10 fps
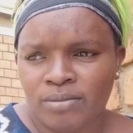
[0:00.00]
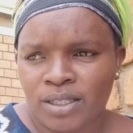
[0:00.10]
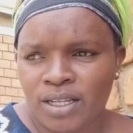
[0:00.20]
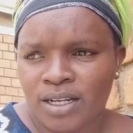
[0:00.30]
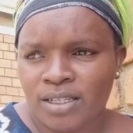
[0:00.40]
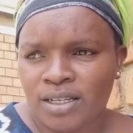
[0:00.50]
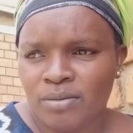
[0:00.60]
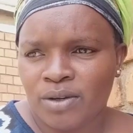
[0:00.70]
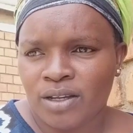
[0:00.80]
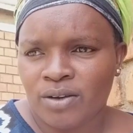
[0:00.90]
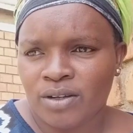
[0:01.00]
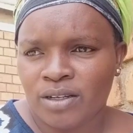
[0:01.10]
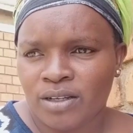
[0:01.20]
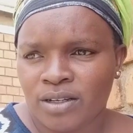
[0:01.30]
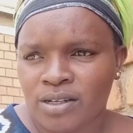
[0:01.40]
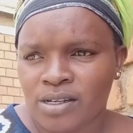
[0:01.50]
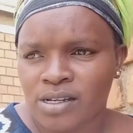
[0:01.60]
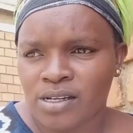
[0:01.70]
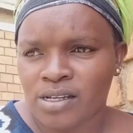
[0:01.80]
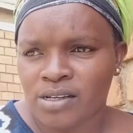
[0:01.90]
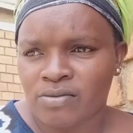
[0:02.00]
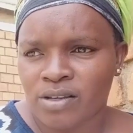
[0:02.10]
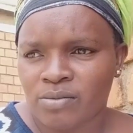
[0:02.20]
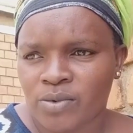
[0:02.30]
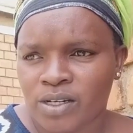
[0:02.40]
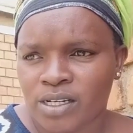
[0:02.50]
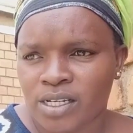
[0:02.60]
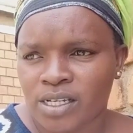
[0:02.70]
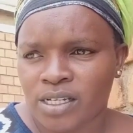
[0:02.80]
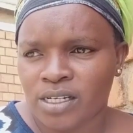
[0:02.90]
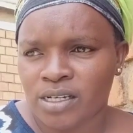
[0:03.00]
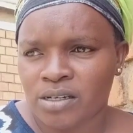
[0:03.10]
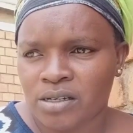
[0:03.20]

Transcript: But the last time I gave, I gave someone a head.